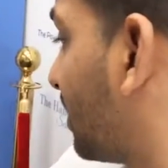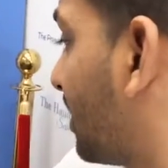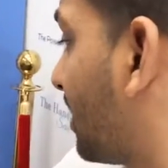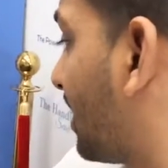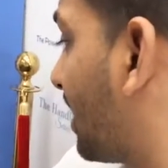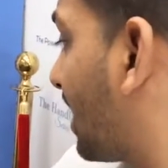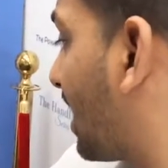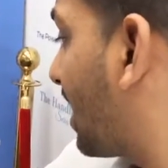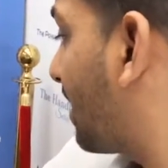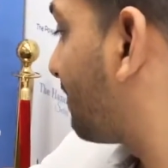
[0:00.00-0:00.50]

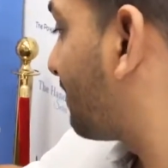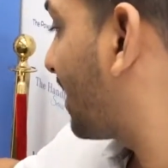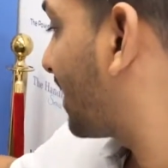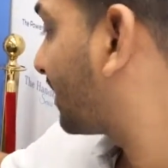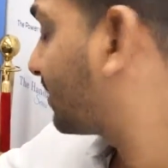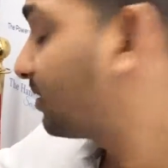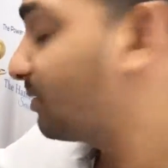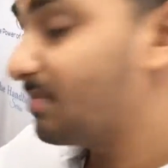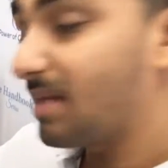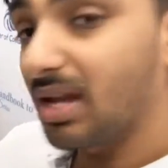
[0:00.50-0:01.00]

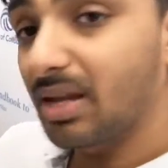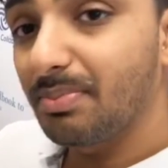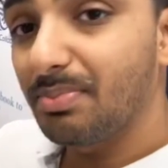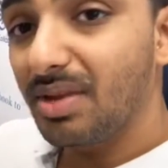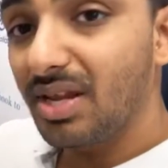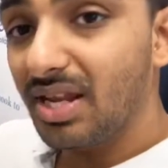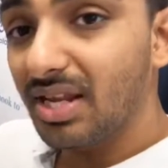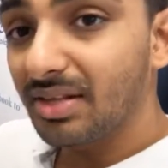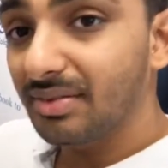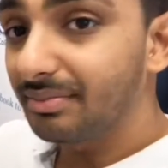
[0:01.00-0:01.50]
Michael
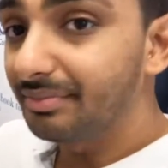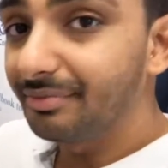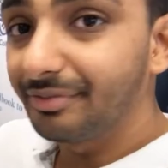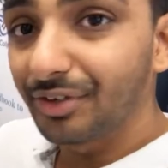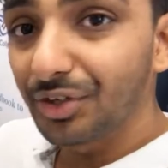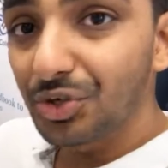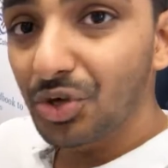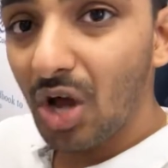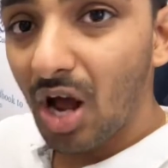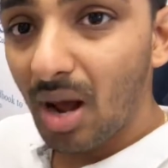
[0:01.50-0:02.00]
McBean,
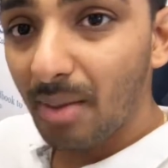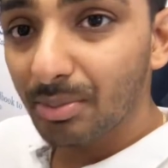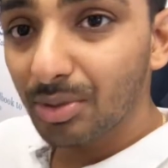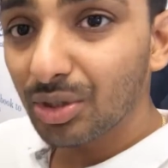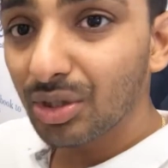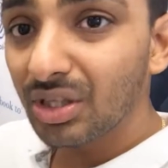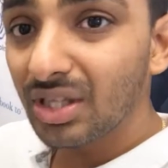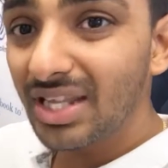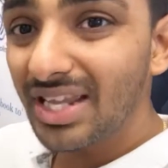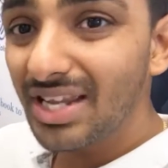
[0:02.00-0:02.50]

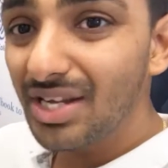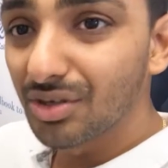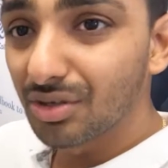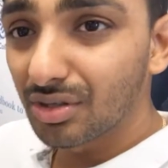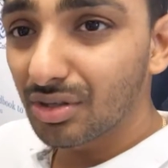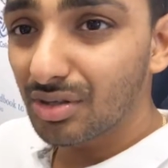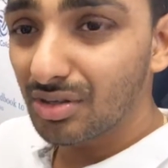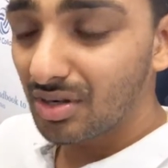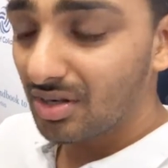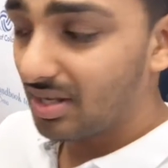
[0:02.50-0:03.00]
phenomenal
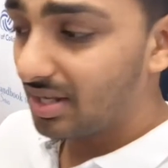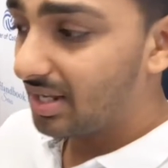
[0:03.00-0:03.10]
leader.